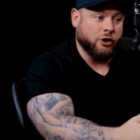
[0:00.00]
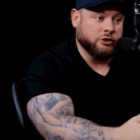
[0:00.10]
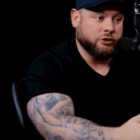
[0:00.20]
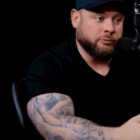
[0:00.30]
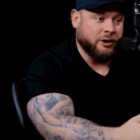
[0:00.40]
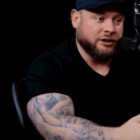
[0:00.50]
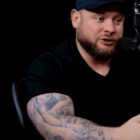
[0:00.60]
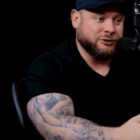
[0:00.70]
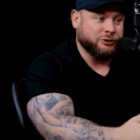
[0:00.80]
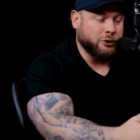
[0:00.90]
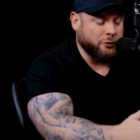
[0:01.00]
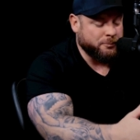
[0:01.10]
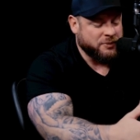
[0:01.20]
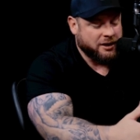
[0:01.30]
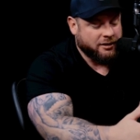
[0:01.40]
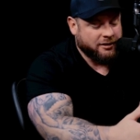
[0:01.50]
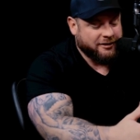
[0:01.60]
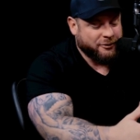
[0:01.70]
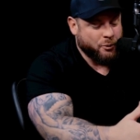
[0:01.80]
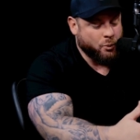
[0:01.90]
not so much. So,
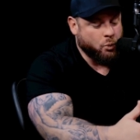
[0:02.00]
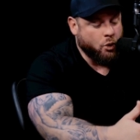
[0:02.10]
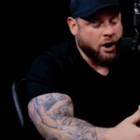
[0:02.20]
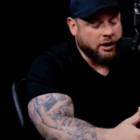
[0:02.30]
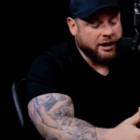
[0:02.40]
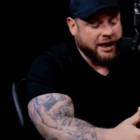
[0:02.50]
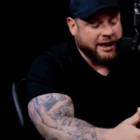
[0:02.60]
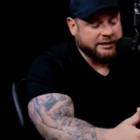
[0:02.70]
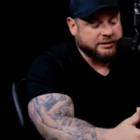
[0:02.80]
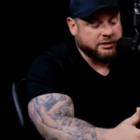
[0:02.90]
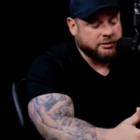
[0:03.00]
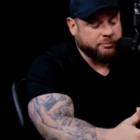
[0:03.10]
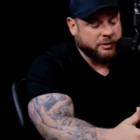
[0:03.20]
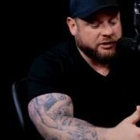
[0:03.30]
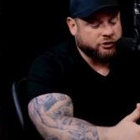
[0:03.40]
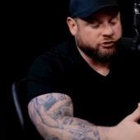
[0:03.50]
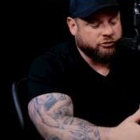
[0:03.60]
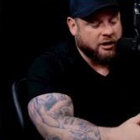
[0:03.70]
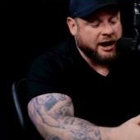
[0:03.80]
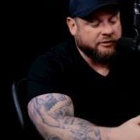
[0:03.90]
what has been the
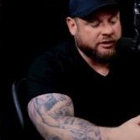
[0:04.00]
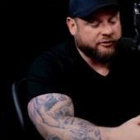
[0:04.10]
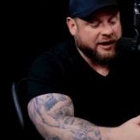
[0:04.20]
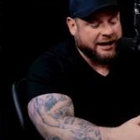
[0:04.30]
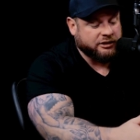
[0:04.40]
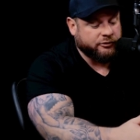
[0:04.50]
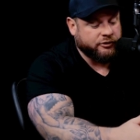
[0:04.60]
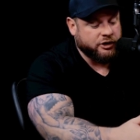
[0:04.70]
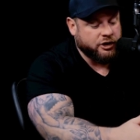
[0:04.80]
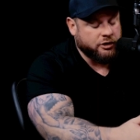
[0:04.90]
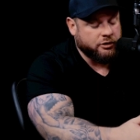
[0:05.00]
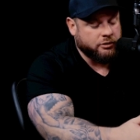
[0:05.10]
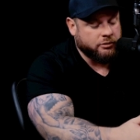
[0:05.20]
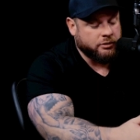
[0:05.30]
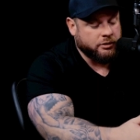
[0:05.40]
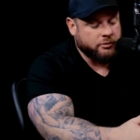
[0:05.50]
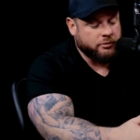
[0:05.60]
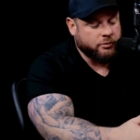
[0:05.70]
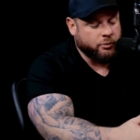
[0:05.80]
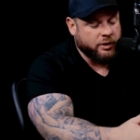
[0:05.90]
driving factor for you
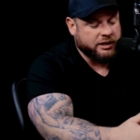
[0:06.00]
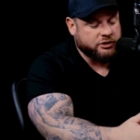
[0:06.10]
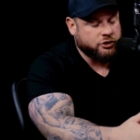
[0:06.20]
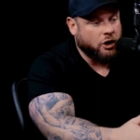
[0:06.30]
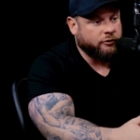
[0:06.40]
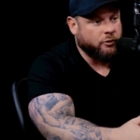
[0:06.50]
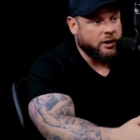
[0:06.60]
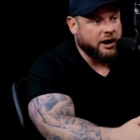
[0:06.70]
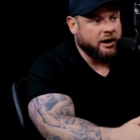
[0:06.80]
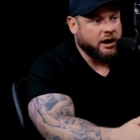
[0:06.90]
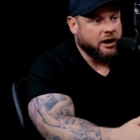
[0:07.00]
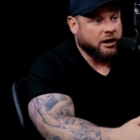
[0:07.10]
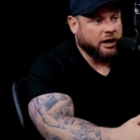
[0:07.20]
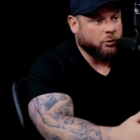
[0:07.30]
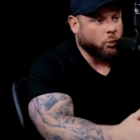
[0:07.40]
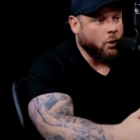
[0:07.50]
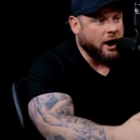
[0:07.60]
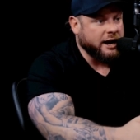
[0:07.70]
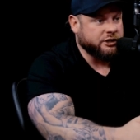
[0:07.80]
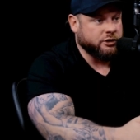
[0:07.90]
with software? Like,
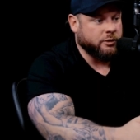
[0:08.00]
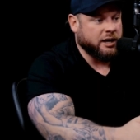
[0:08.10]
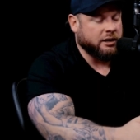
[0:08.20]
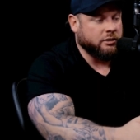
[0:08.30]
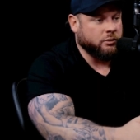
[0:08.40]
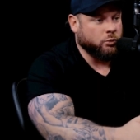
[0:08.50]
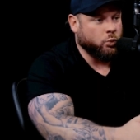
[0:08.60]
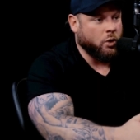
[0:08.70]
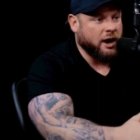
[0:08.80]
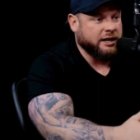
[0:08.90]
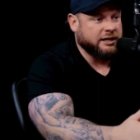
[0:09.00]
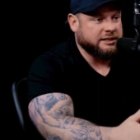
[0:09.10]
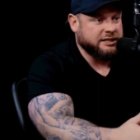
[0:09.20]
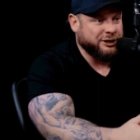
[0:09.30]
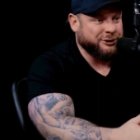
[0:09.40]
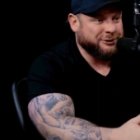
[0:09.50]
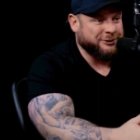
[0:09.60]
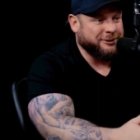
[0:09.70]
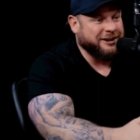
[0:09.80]
why do it? why continue to do